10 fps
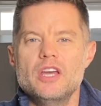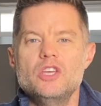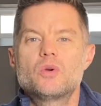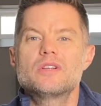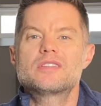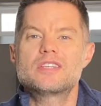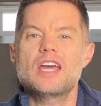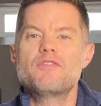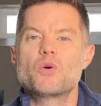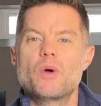You can
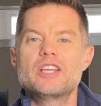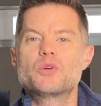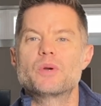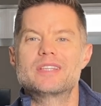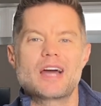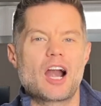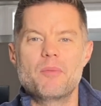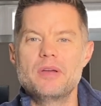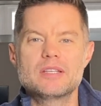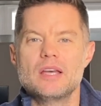save your way to
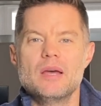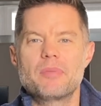retirement,